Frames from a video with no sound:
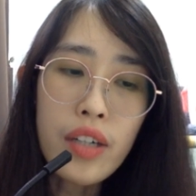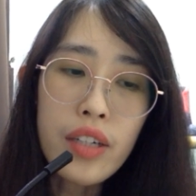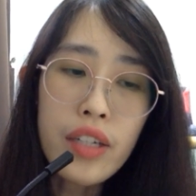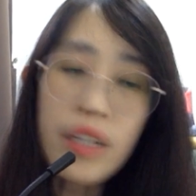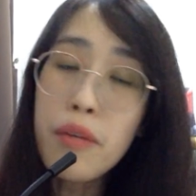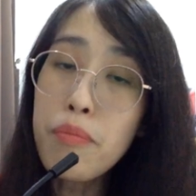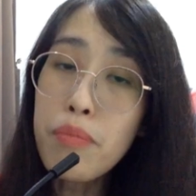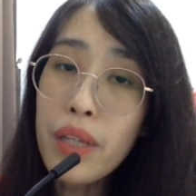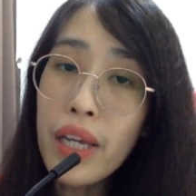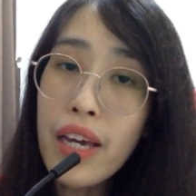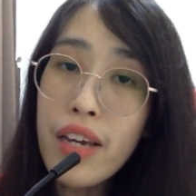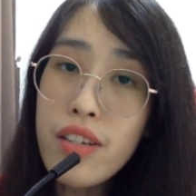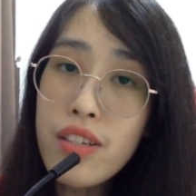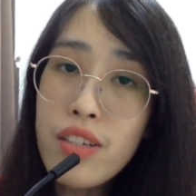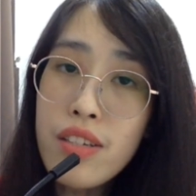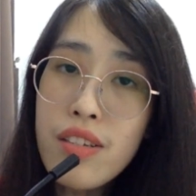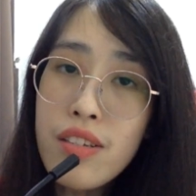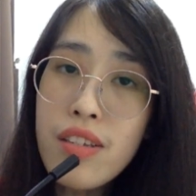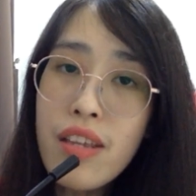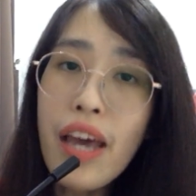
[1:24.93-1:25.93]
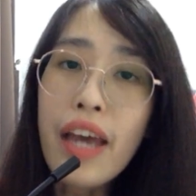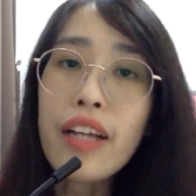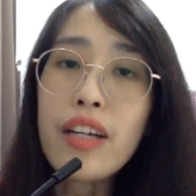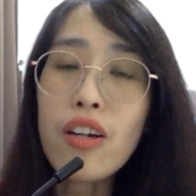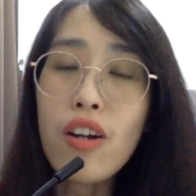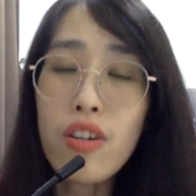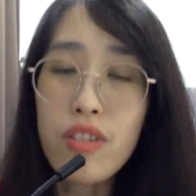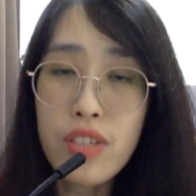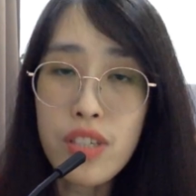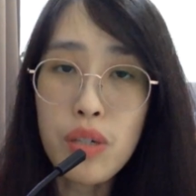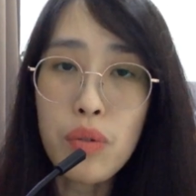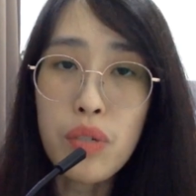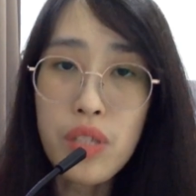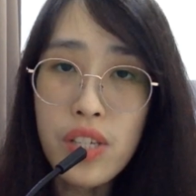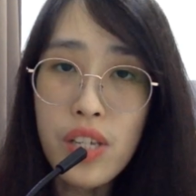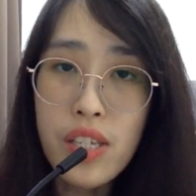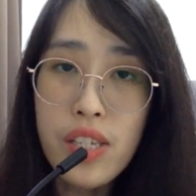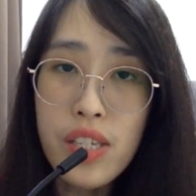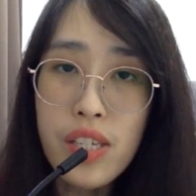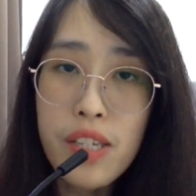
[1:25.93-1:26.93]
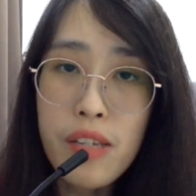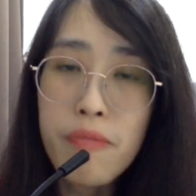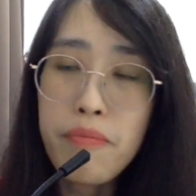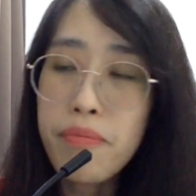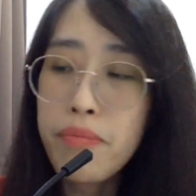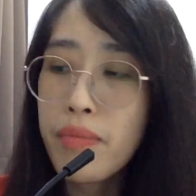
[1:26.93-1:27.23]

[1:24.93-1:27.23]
implications and consequences.